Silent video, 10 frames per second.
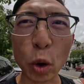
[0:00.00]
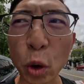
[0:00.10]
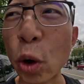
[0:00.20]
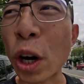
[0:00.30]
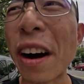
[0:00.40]
quote
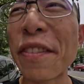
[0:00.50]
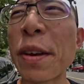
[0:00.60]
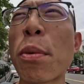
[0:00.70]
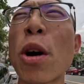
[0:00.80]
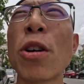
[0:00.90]
unquote
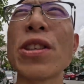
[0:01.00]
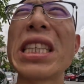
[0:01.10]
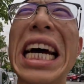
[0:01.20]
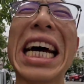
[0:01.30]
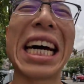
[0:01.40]
coffee
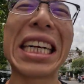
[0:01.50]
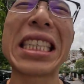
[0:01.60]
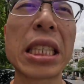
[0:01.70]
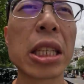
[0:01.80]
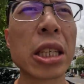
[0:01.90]
bros that